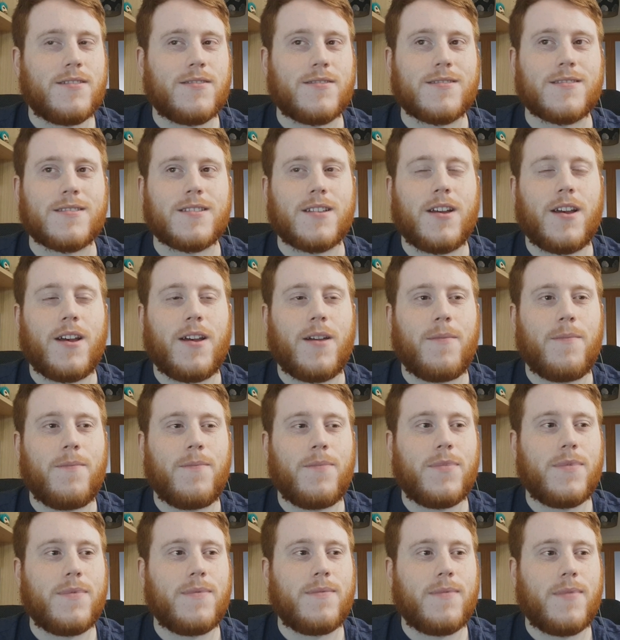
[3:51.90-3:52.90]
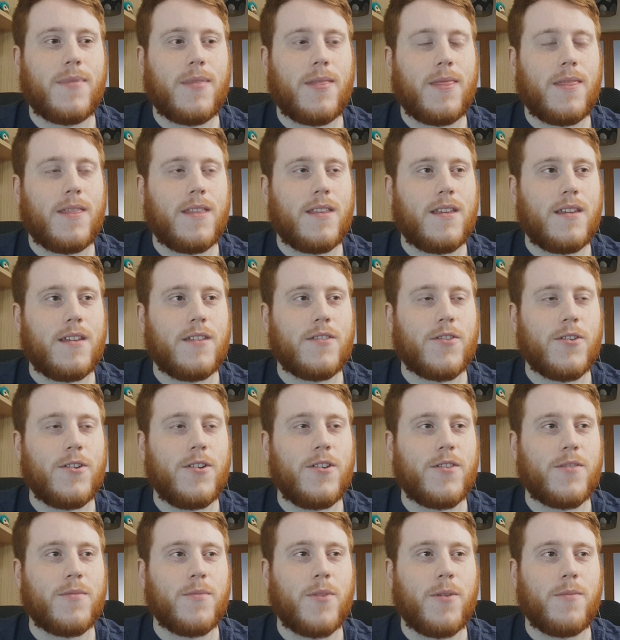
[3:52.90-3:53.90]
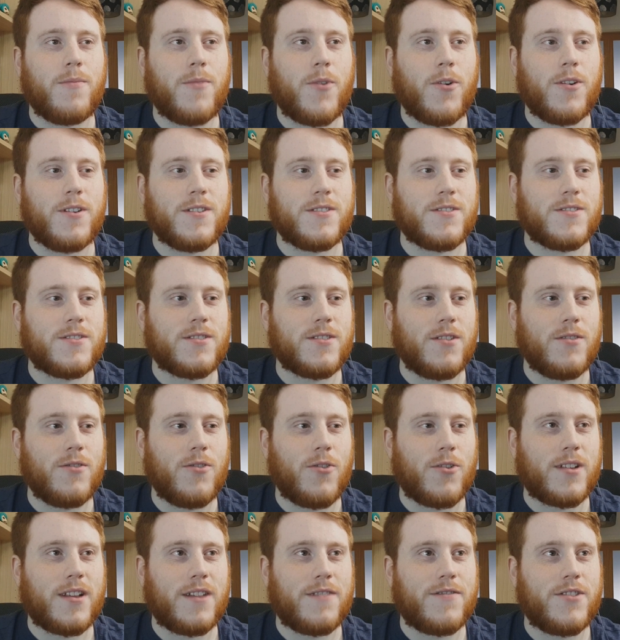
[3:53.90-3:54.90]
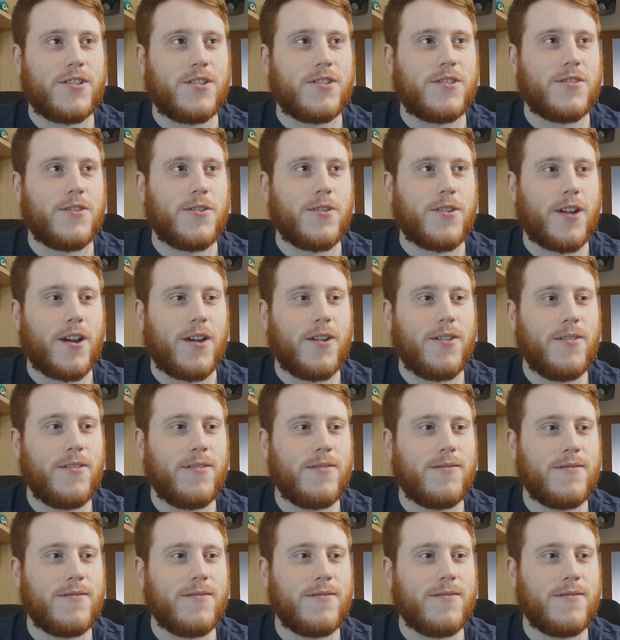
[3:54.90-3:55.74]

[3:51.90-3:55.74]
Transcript: Because Azula's mum always just looked after Zuko.